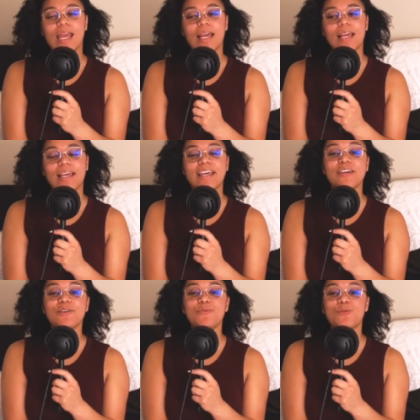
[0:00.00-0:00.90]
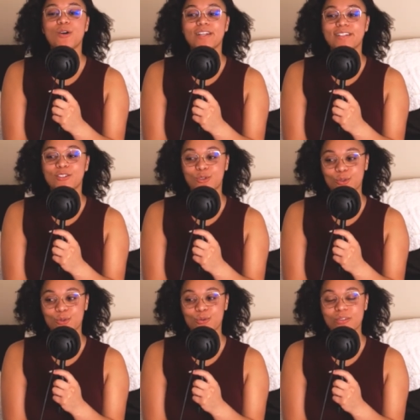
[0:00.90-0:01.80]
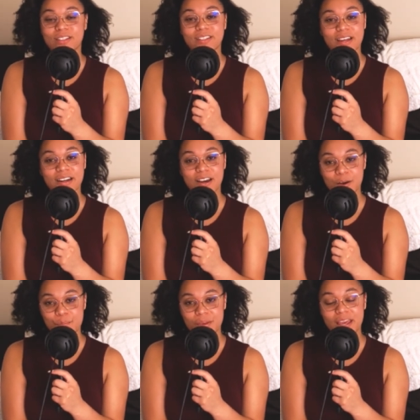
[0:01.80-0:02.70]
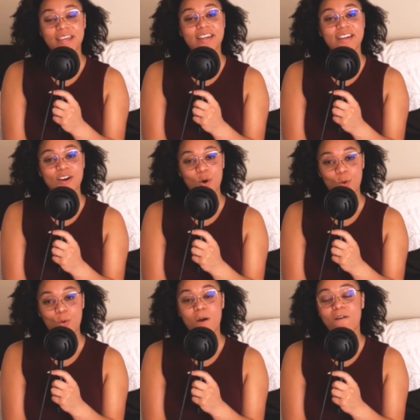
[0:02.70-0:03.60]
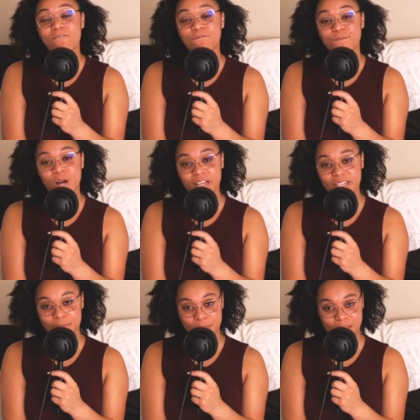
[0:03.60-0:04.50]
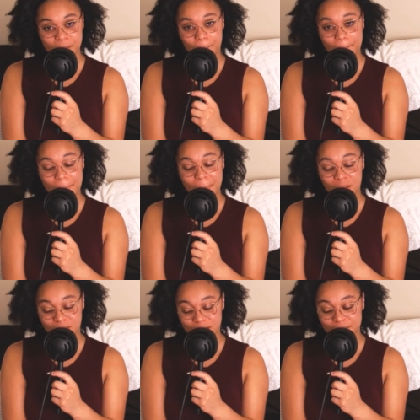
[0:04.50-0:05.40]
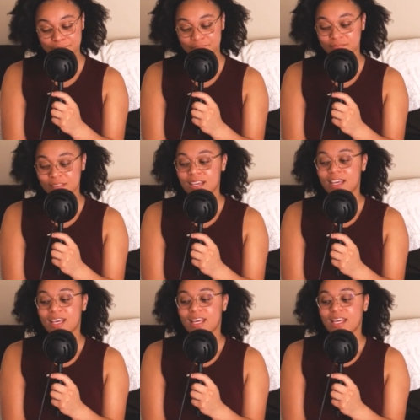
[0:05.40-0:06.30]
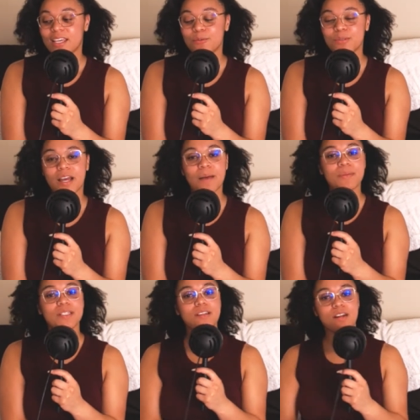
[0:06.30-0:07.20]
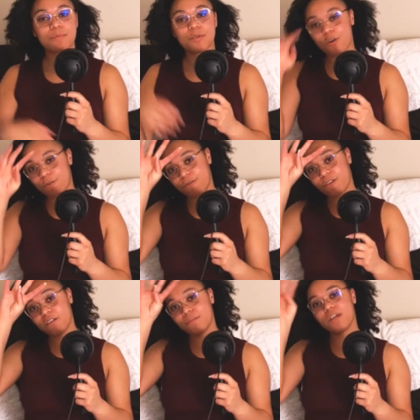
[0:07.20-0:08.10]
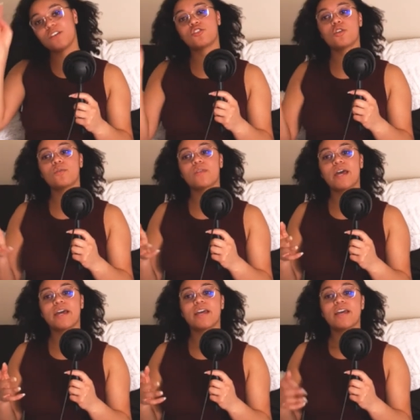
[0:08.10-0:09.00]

he wanted to set up a GoFundMe. Okay. He was like, I'm gonna set up a GoFundMe so that